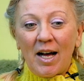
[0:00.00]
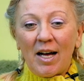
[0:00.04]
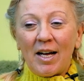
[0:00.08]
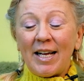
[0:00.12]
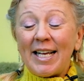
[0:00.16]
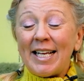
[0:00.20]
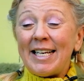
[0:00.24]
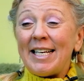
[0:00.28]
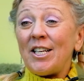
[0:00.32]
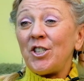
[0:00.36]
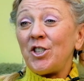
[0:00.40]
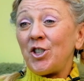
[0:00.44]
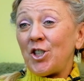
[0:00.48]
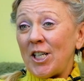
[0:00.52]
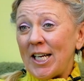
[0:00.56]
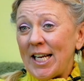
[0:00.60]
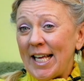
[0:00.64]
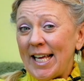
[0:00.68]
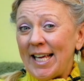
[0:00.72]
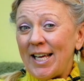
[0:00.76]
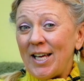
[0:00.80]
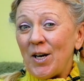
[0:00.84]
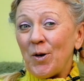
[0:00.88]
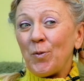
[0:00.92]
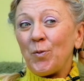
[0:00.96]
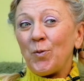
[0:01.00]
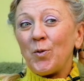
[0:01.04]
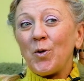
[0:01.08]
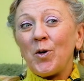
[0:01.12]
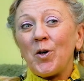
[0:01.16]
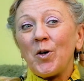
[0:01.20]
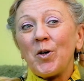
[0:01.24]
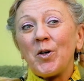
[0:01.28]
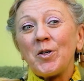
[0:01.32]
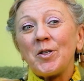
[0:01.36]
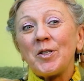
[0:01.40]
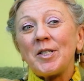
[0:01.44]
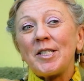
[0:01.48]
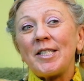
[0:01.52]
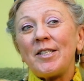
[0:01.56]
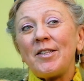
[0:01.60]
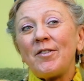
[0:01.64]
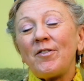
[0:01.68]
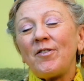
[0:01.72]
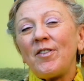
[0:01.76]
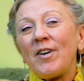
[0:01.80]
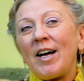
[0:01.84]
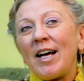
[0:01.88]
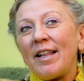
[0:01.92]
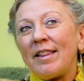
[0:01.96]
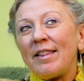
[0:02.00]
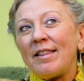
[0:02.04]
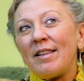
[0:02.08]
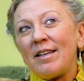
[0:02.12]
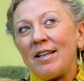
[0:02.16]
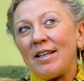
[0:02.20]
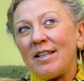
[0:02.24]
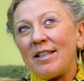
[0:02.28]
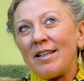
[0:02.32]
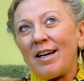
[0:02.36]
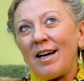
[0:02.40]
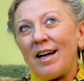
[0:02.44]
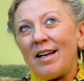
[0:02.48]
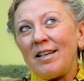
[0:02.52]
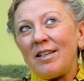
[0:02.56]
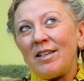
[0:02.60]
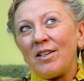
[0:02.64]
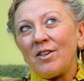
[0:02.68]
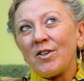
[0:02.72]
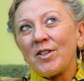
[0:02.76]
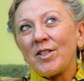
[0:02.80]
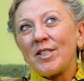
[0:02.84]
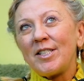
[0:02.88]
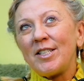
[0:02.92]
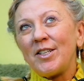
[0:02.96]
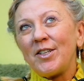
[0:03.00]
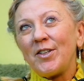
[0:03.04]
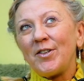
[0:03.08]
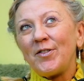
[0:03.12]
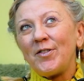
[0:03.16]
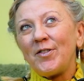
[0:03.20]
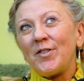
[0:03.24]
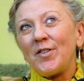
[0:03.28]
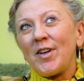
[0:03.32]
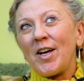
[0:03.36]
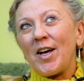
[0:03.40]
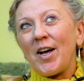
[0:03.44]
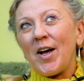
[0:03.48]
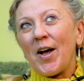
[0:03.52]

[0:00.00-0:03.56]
initially was the fact that a lot of